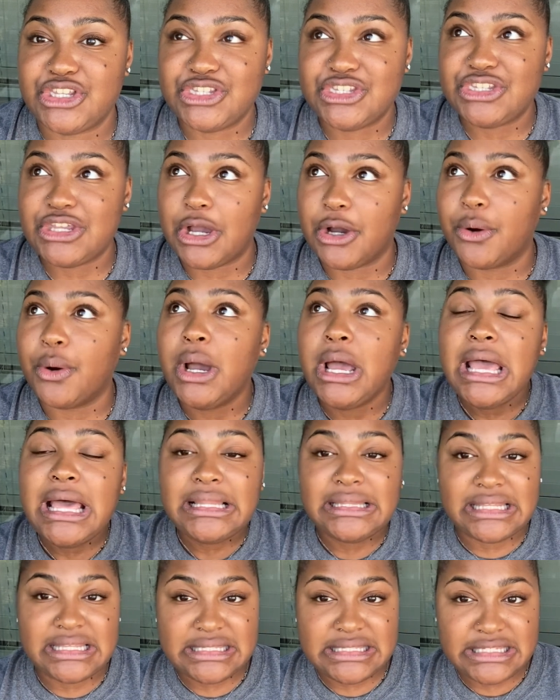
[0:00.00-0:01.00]
So
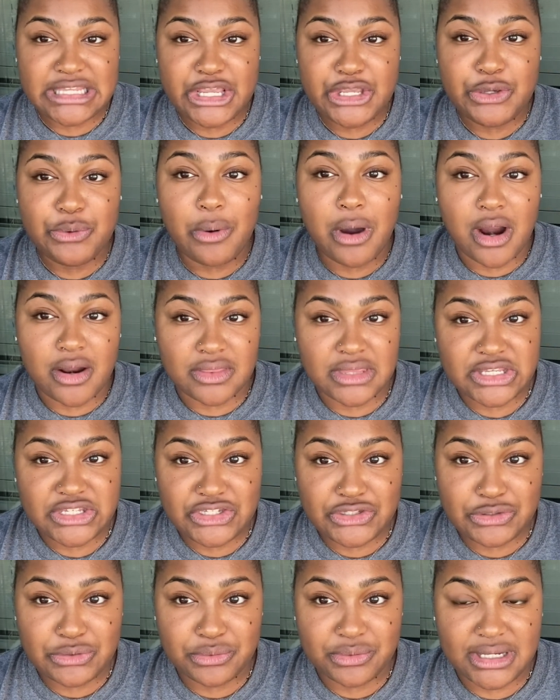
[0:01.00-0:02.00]
let's say you are this
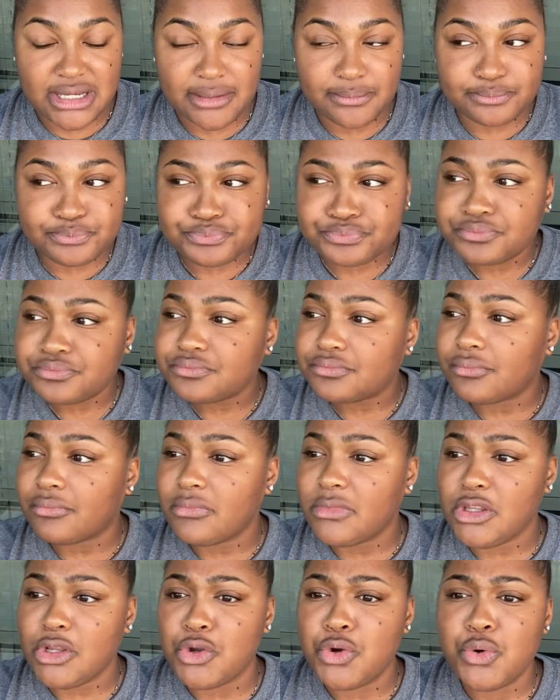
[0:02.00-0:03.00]
student
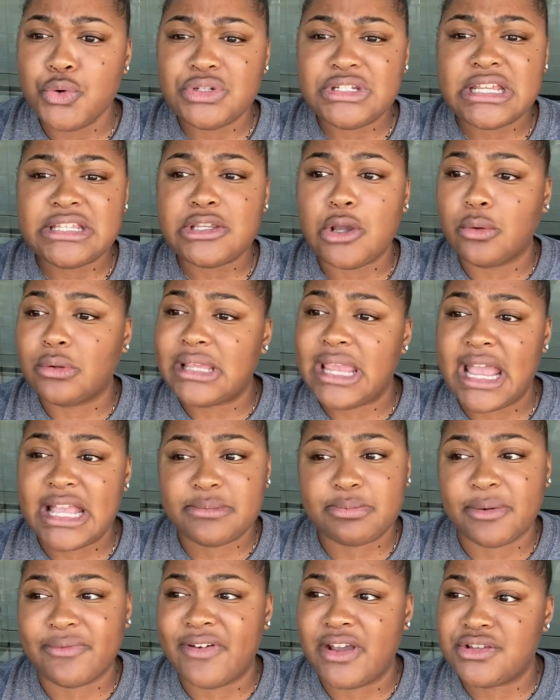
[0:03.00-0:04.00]
who just only has
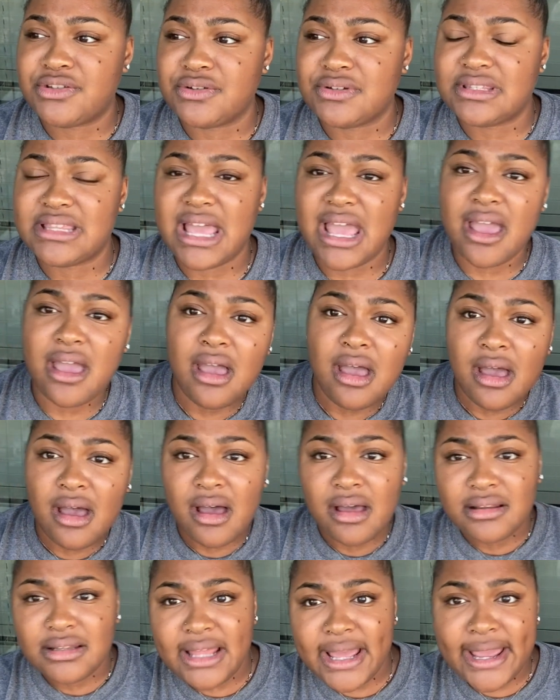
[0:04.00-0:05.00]
professors that
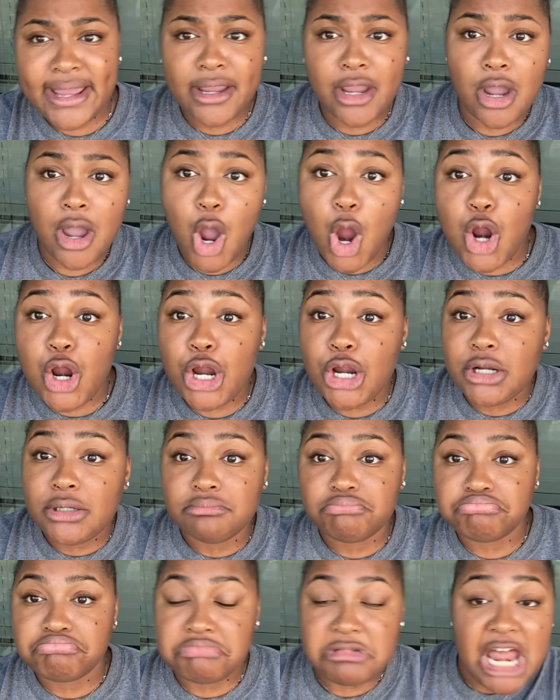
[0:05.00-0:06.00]
like are
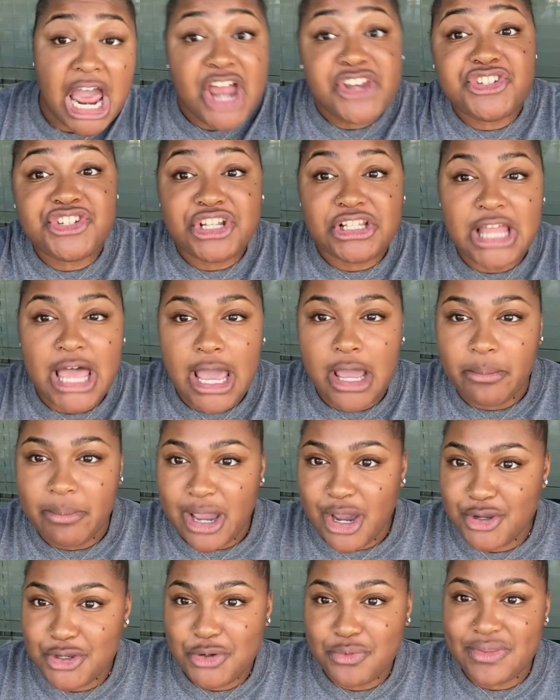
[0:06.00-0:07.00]
nonchalant
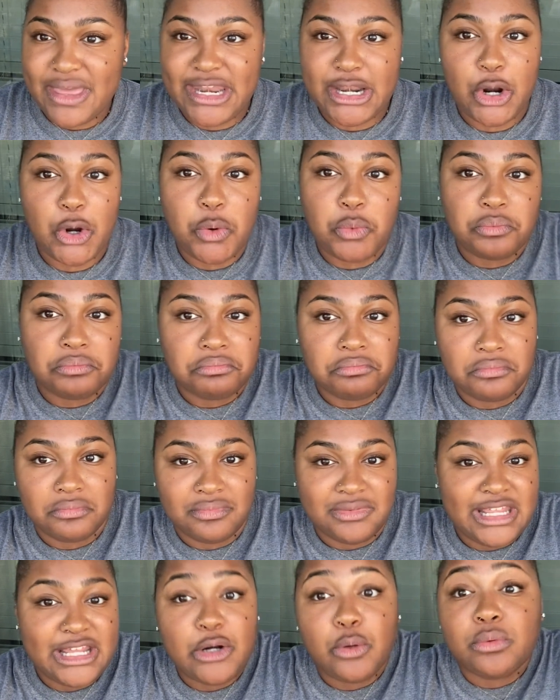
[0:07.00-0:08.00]
about you. They don't
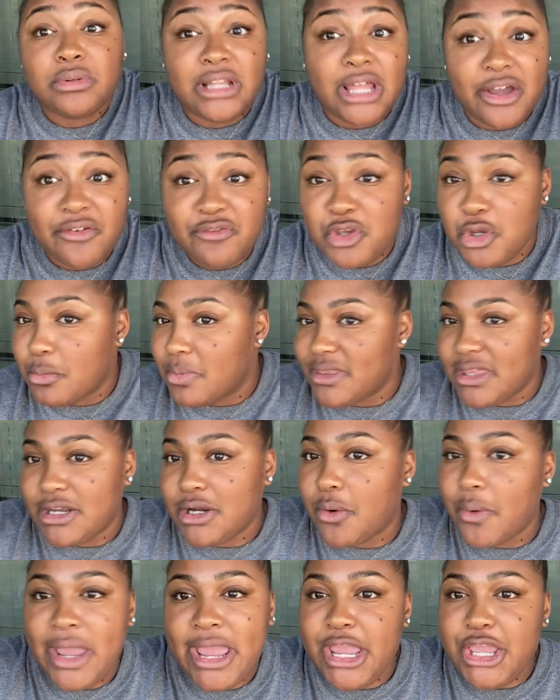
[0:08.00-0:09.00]
love you, but they
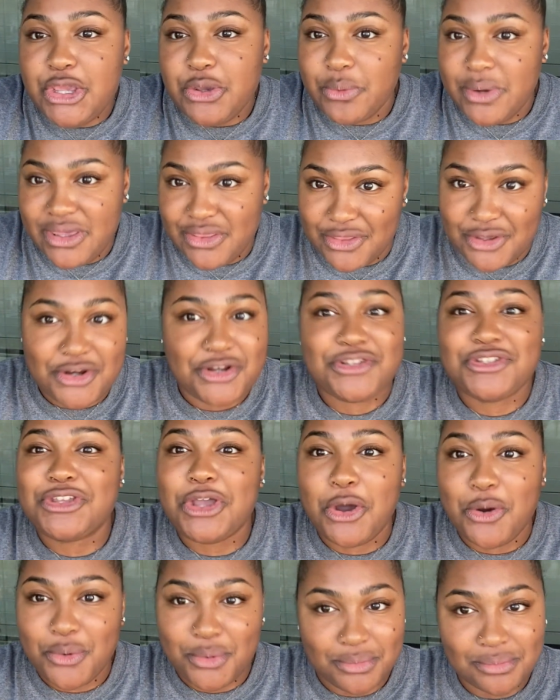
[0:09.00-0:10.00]
don't hate you either.
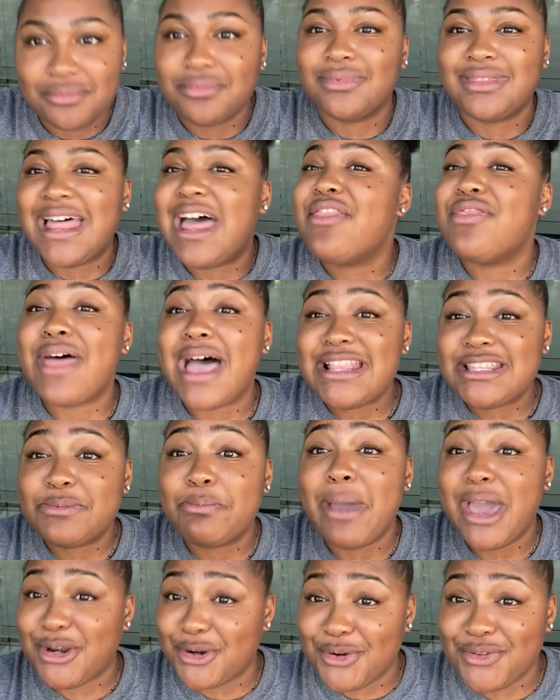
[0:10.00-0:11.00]
So that's
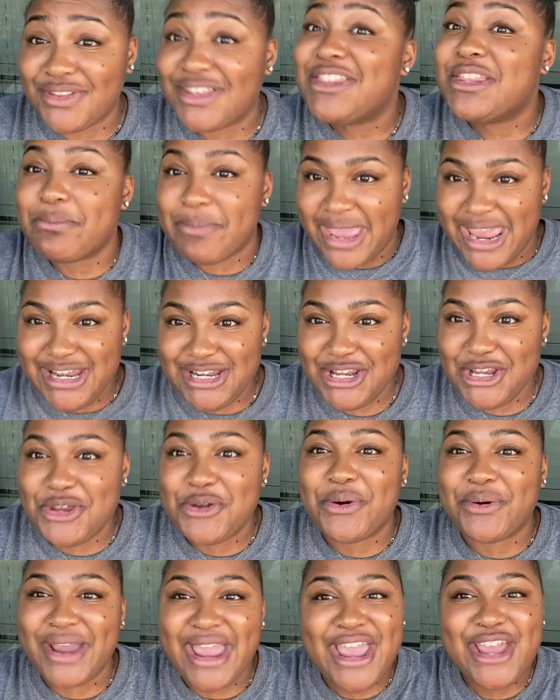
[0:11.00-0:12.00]
better than them hating you,
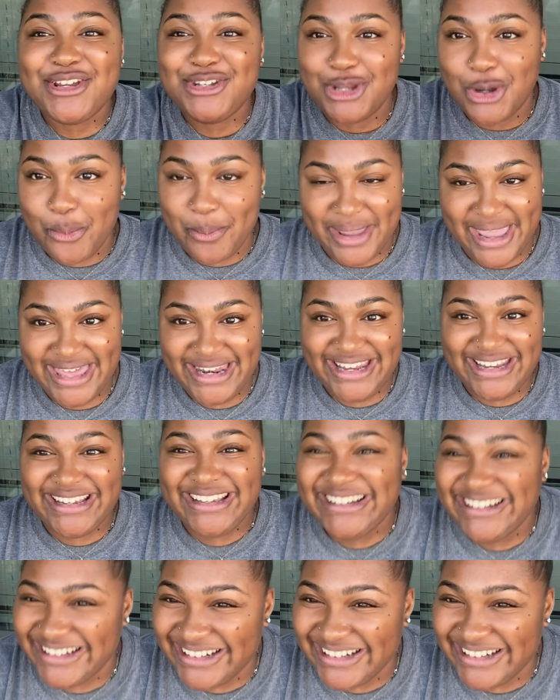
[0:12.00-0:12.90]
okay? Don't panic.